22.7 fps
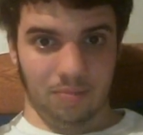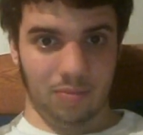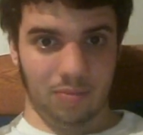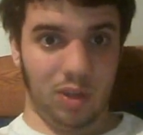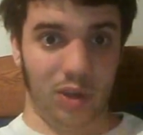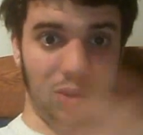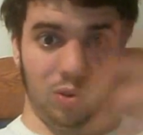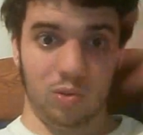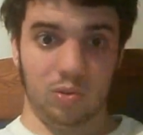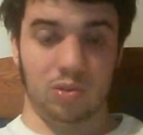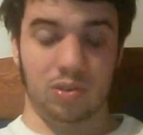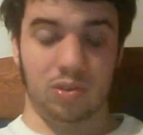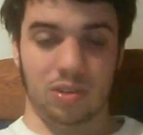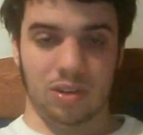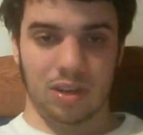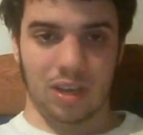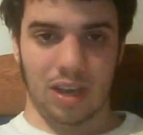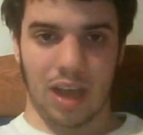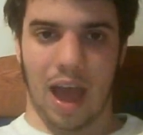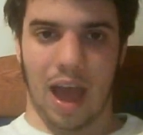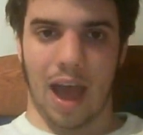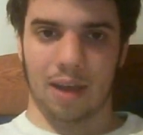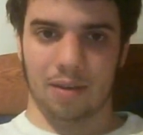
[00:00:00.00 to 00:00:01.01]
used,
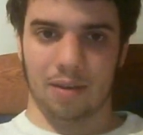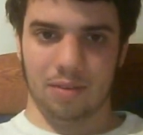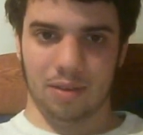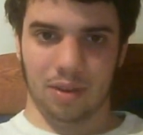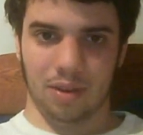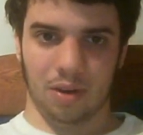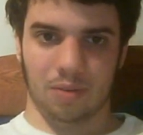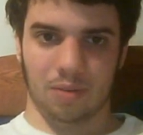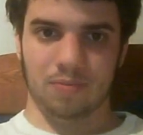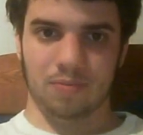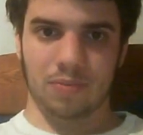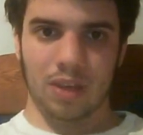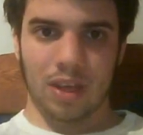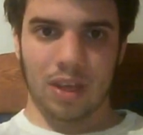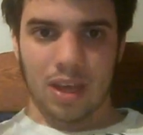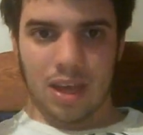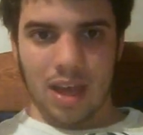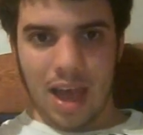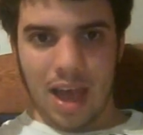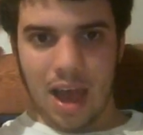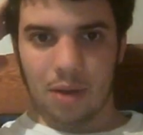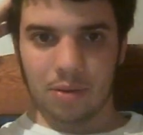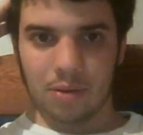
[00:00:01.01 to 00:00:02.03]
how
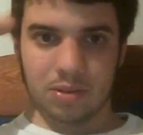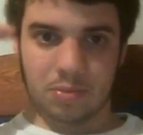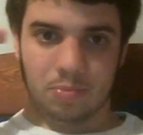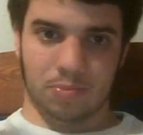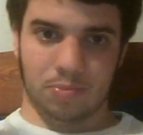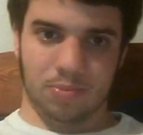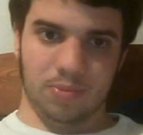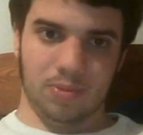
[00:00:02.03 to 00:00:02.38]
it's,